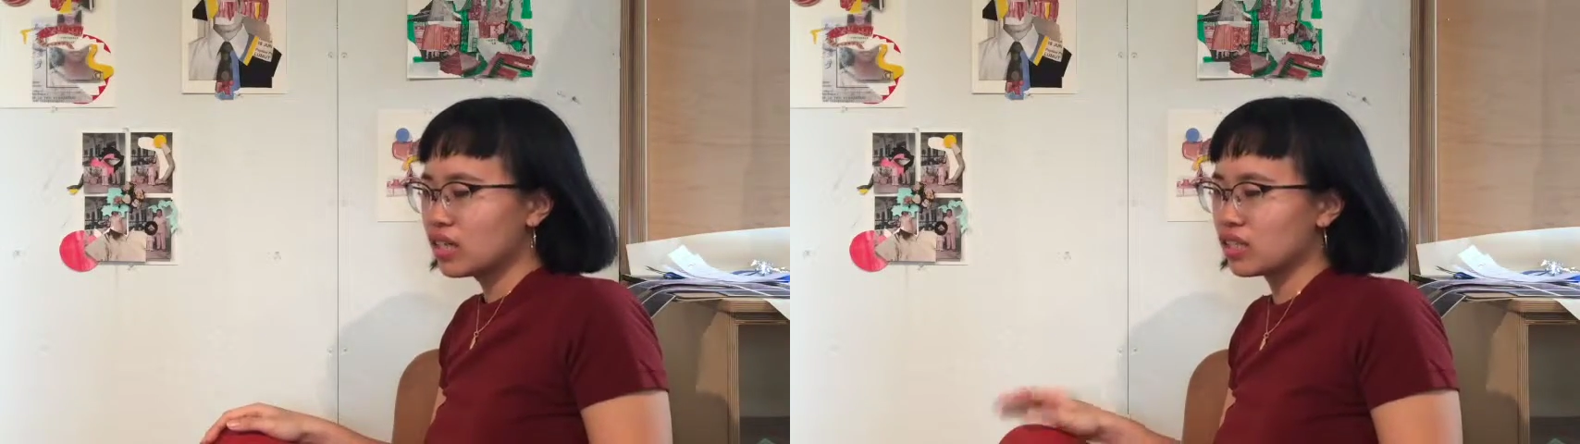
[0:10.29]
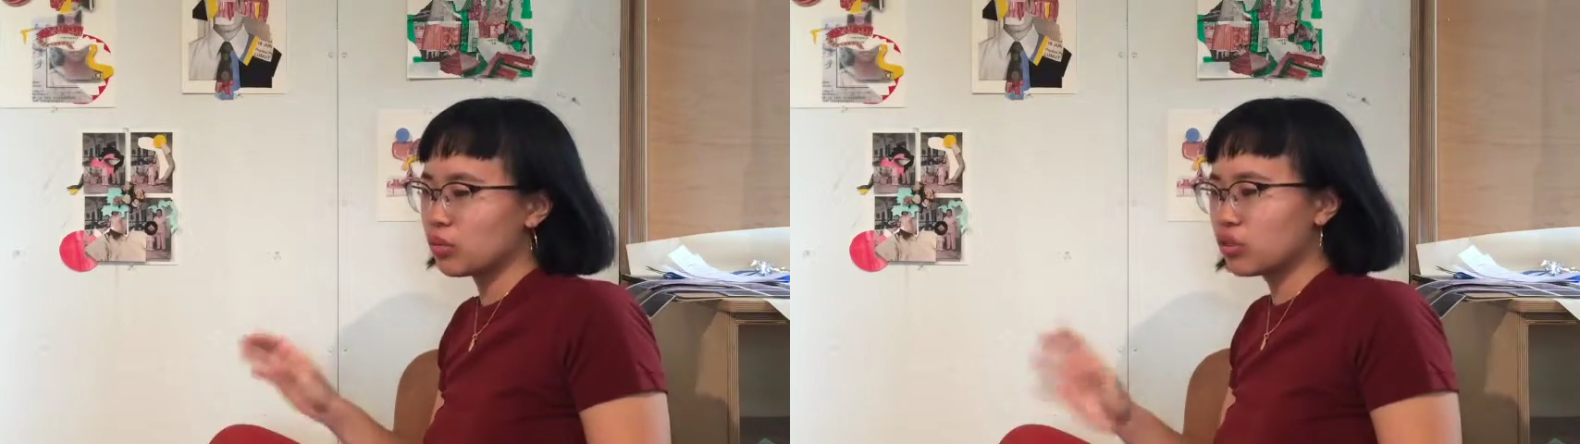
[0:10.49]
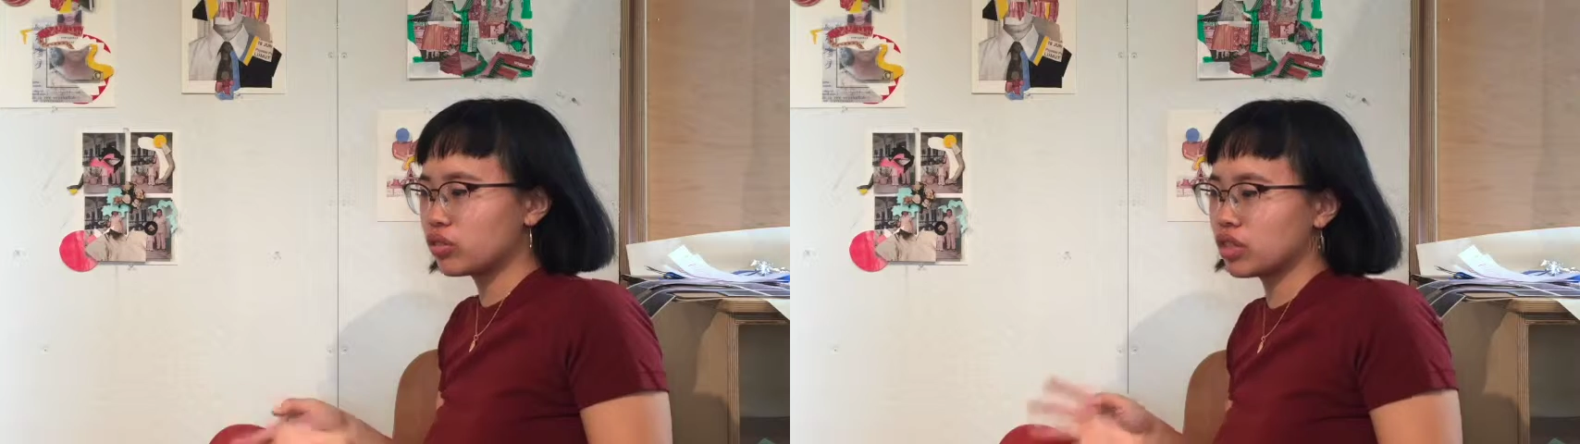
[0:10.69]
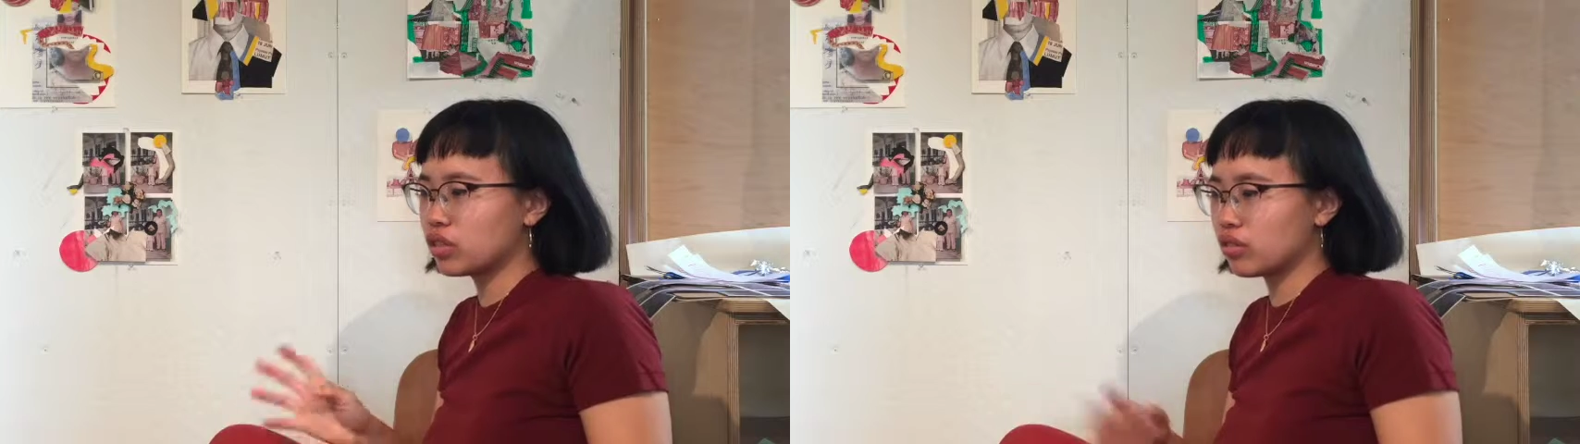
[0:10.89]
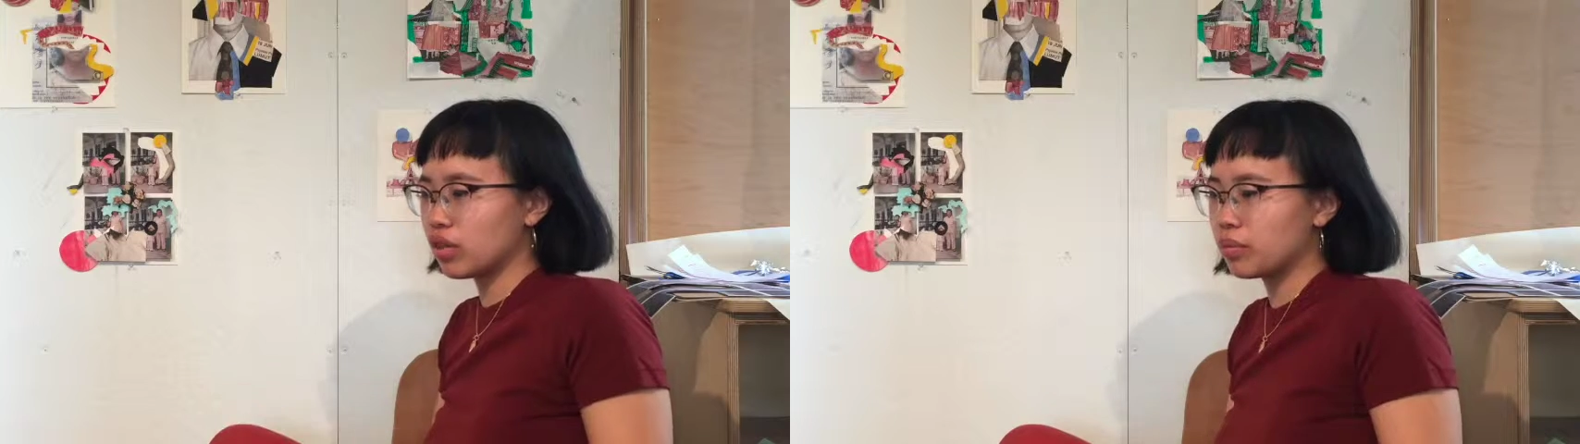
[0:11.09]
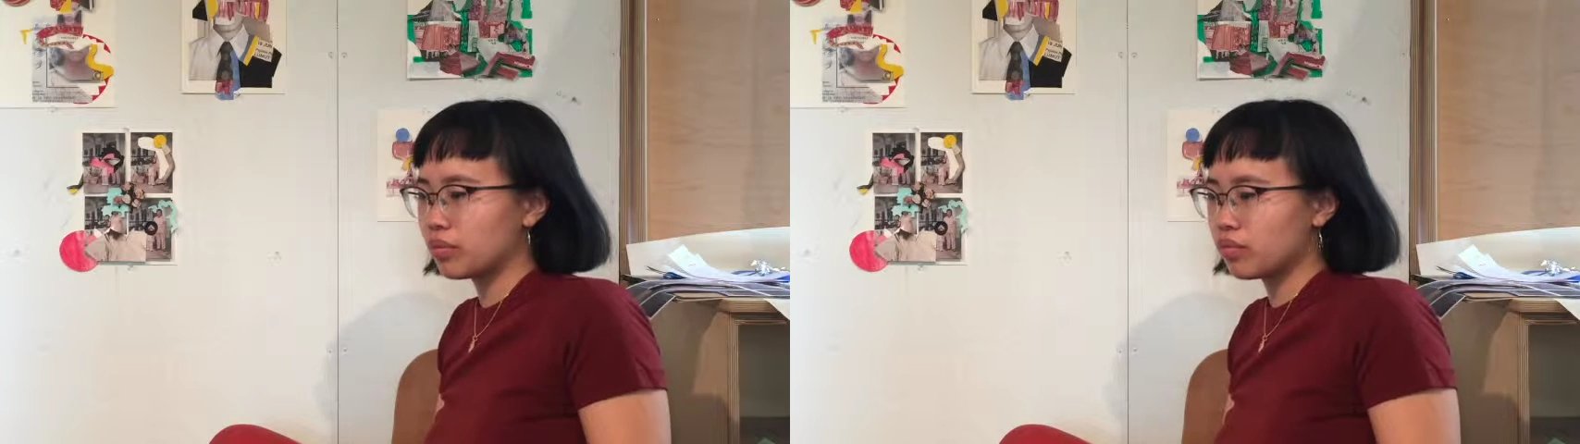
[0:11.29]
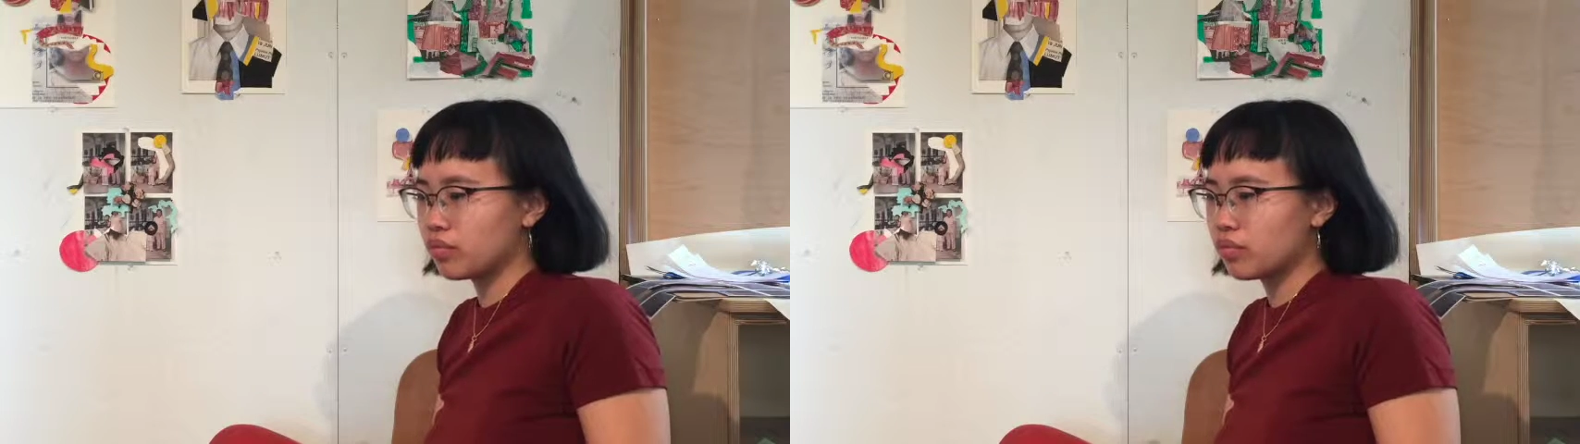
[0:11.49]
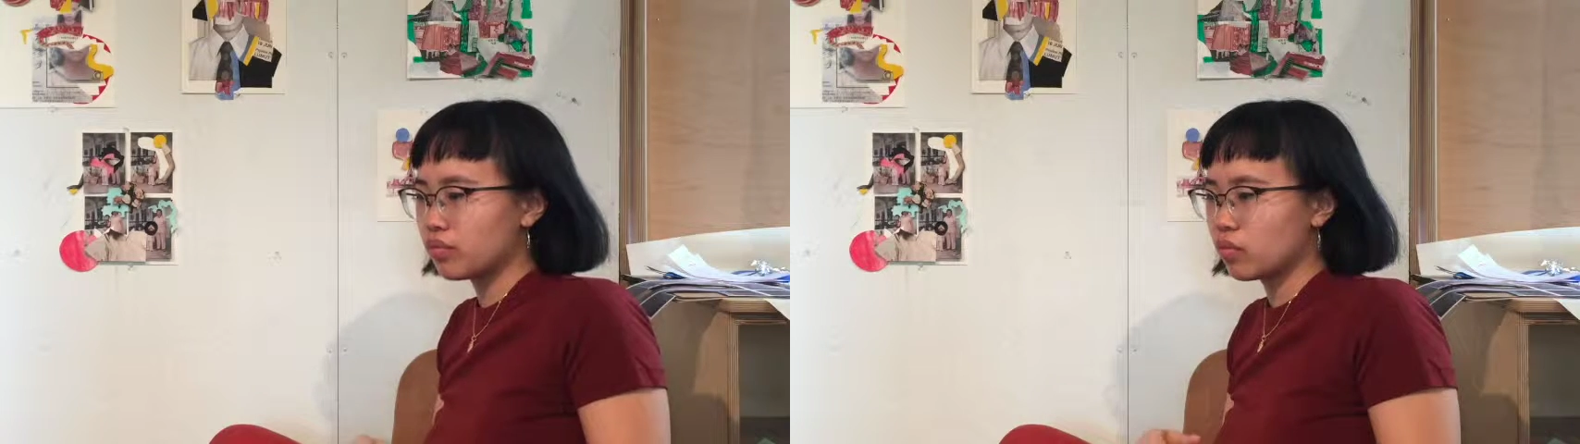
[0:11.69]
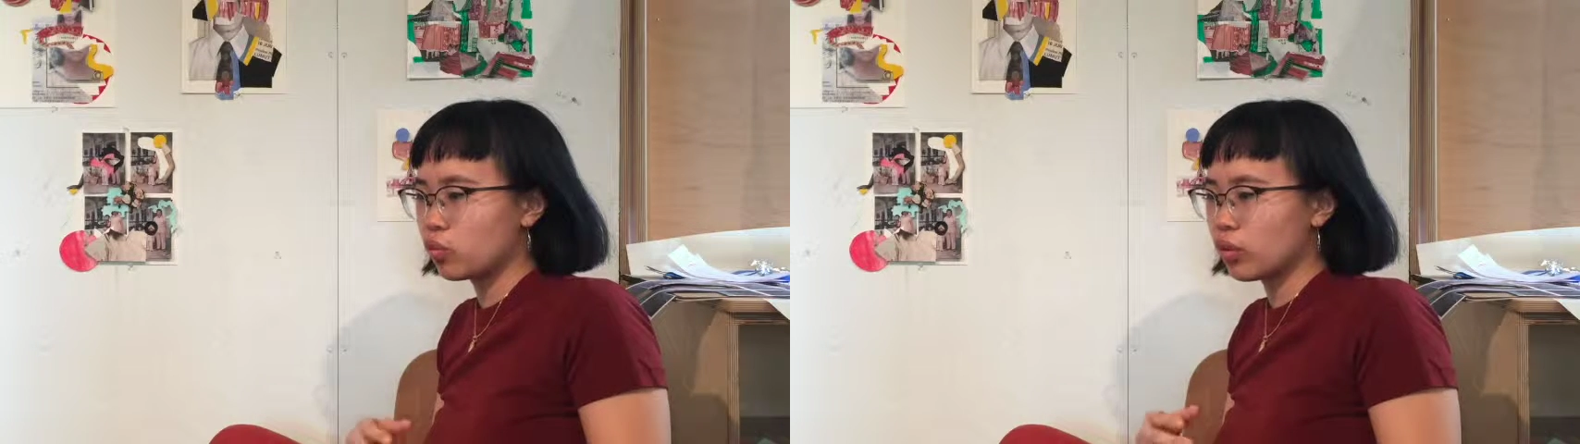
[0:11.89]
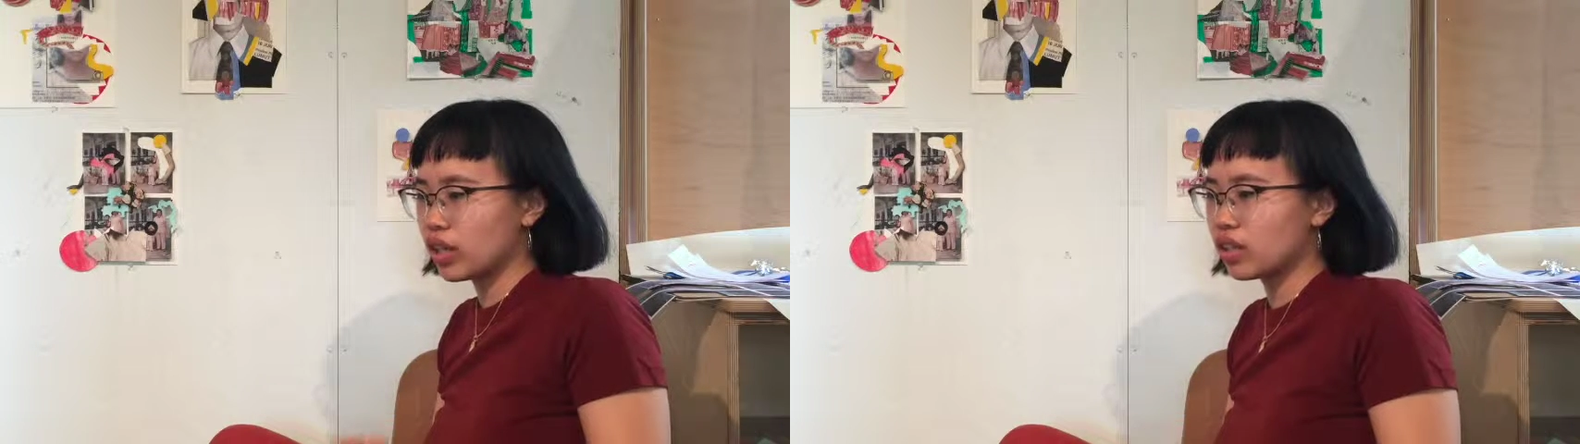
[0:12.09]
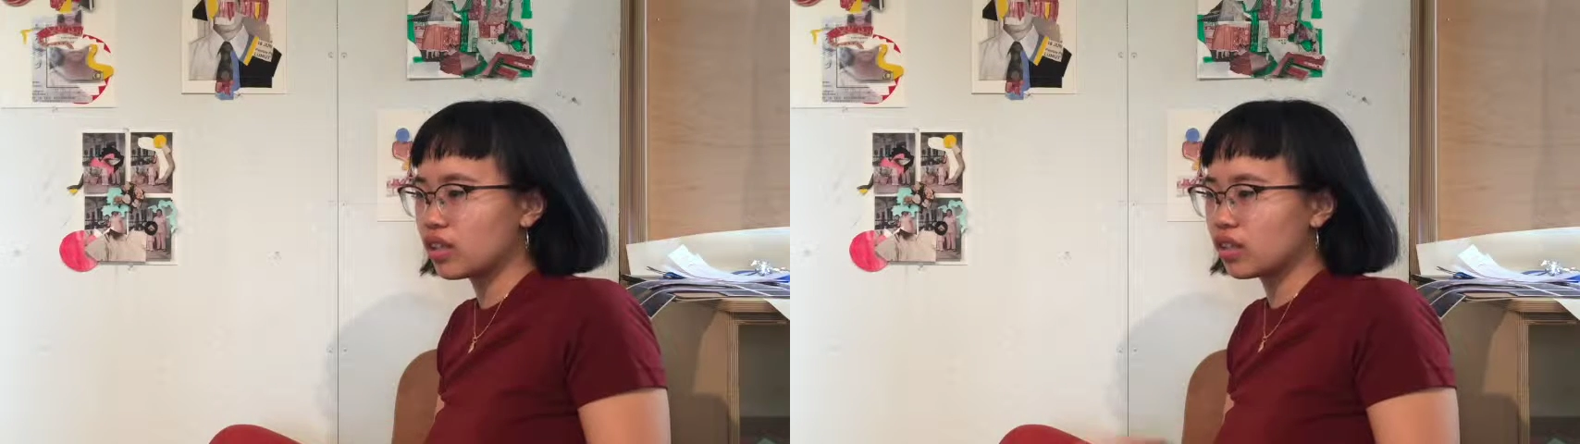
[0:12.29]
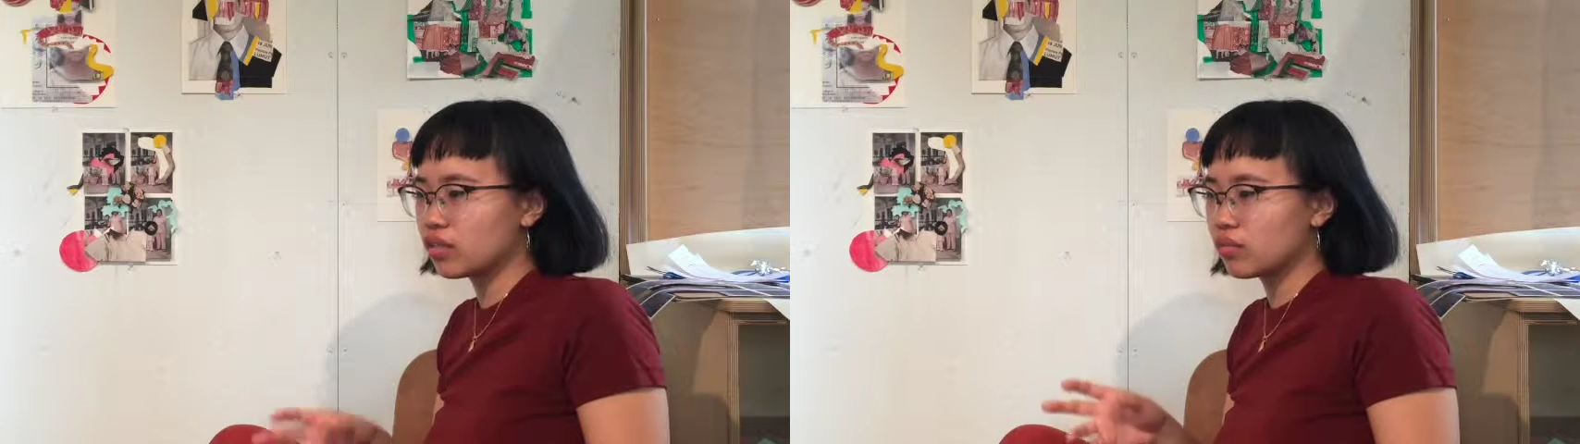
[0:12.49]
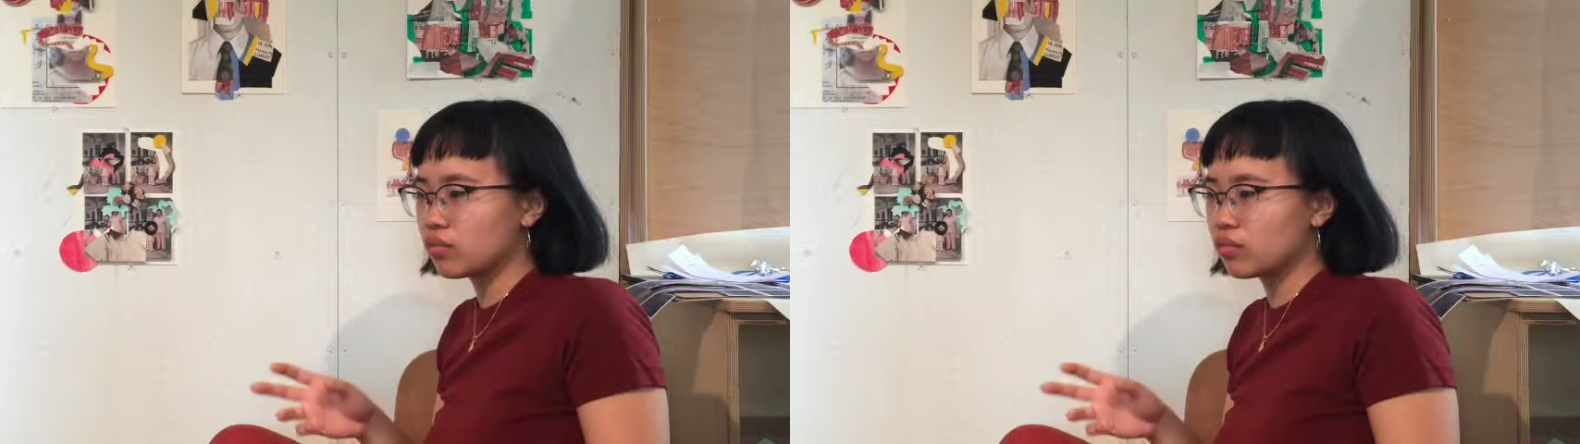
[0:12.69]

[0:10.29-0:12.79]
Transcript: someone who didn't grow up where